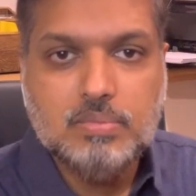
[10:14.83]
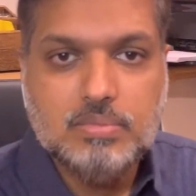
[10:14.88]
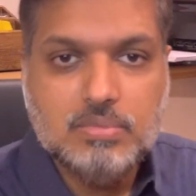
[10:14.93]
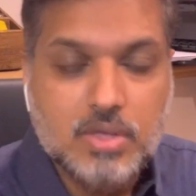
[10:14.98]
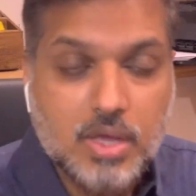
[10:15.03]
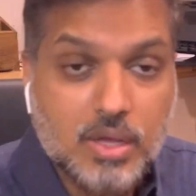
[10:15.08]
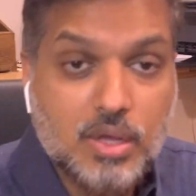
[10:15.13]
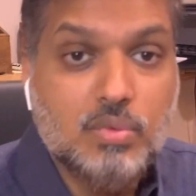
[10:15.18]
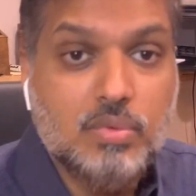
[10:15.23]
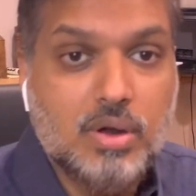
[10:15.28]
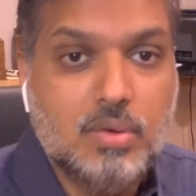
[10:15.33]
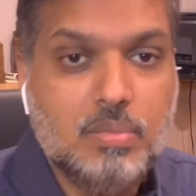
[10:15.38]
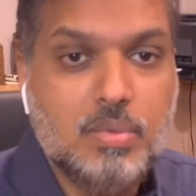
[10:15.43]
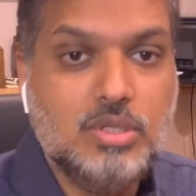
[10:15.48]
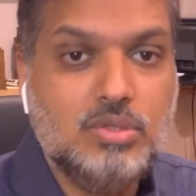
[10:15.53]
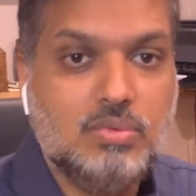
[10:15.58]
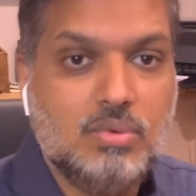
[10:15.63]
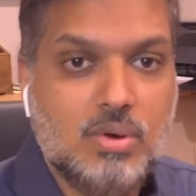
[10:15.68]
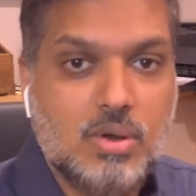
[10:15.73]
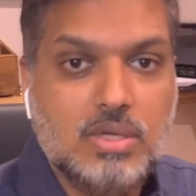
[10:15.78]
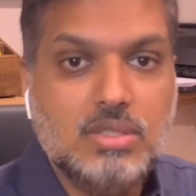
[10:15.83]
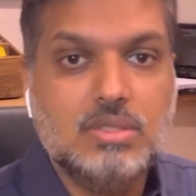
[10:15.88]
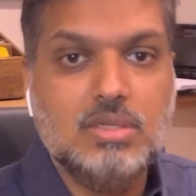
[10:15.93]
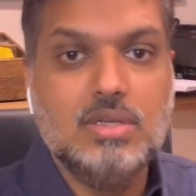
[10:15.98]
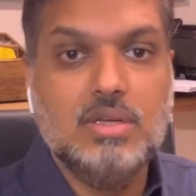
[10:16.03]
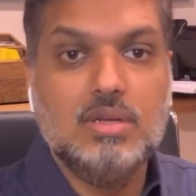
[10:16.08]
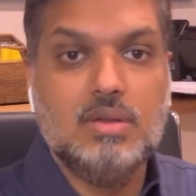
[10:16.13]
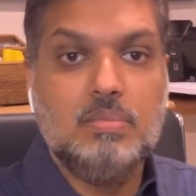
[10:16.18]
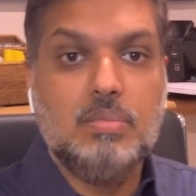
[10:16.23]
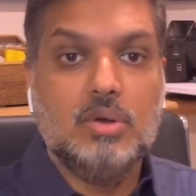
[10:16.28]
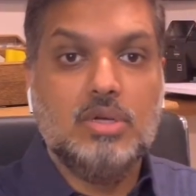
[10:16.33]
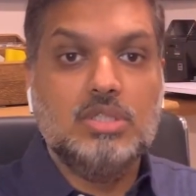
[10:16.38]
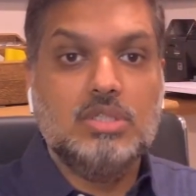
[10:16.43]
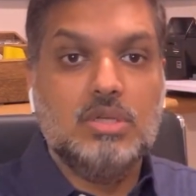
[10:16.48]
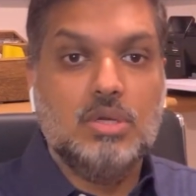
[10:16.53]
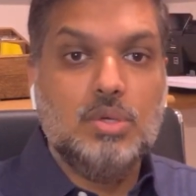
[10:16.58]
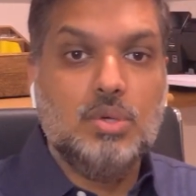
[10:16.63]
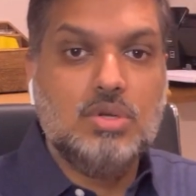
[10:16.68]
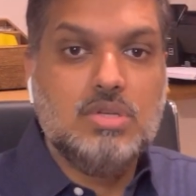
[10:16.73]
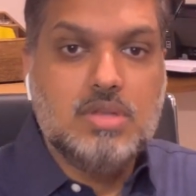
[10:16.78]
Thank you very much for listening and
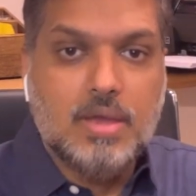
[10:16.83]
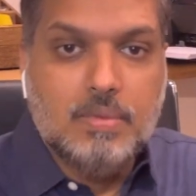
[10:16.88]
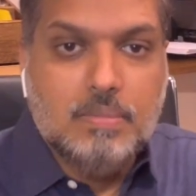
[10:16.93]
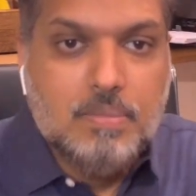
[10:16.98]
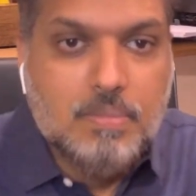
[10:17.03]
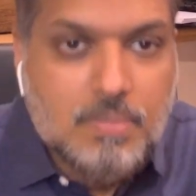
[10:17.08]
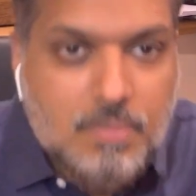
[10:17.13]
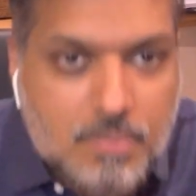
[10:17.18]
appreciate your time.